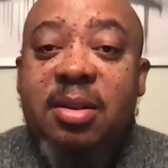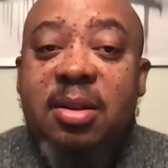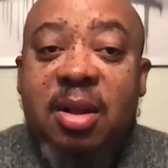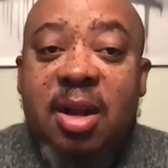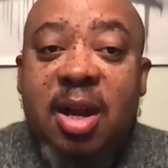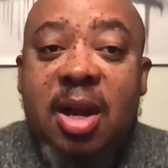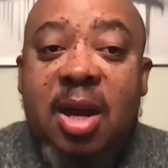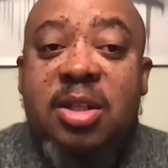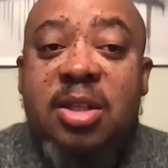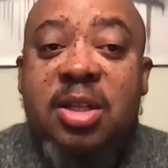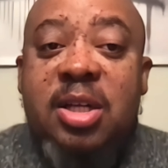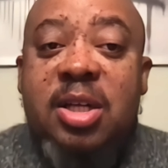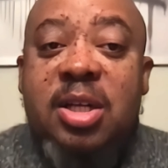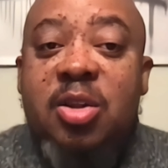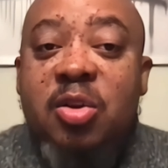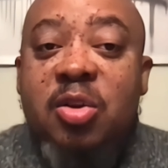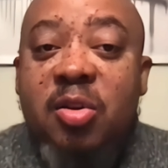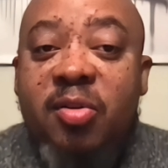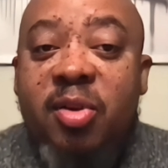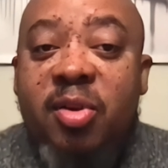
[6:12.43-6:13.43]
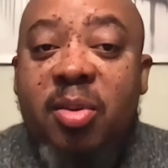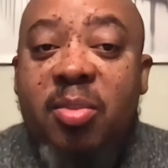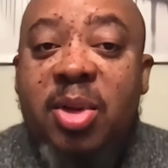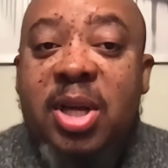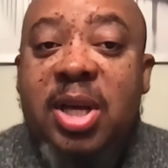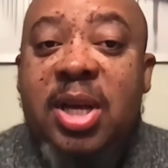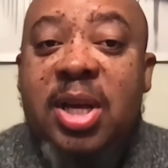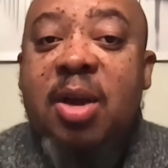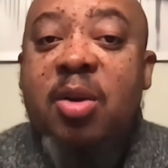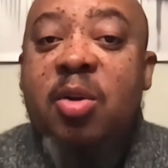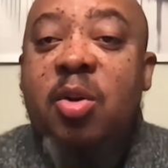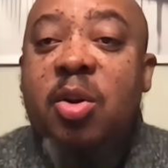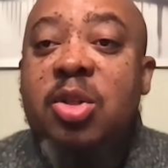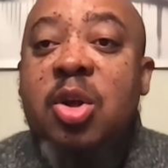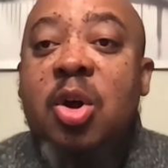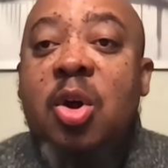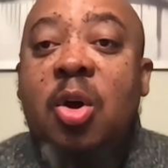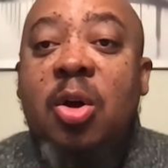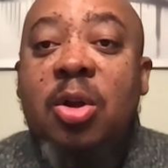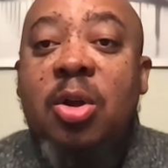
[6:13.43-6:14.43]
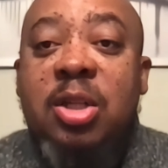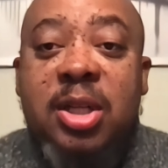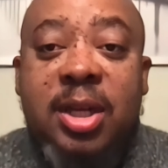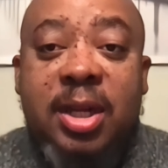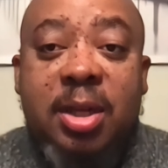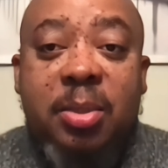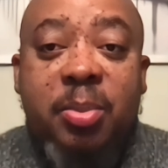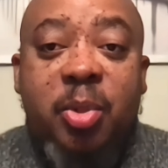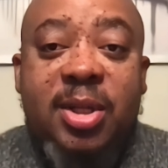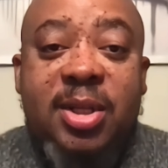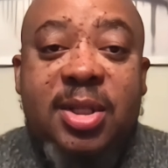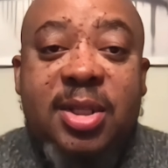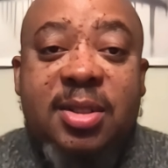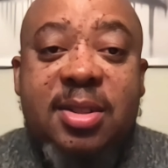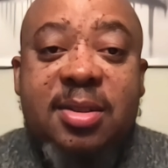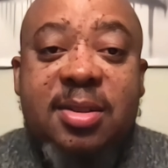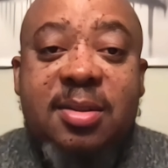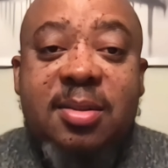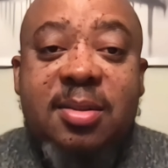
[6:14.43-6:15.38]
largely uniformly across all the data points,